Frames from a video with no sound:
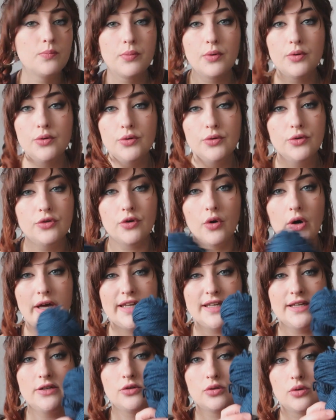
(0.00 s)
blue, so
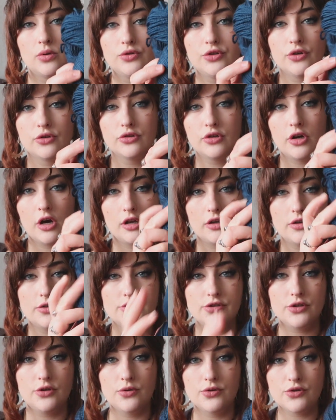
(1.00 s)
any cool tone
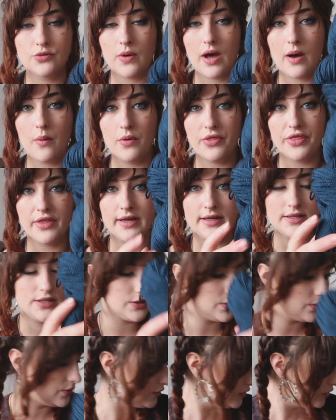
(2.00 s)
colors goes well with it,
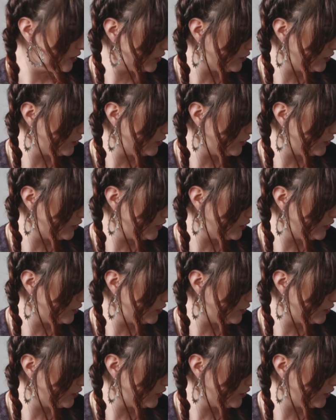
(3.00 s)
so you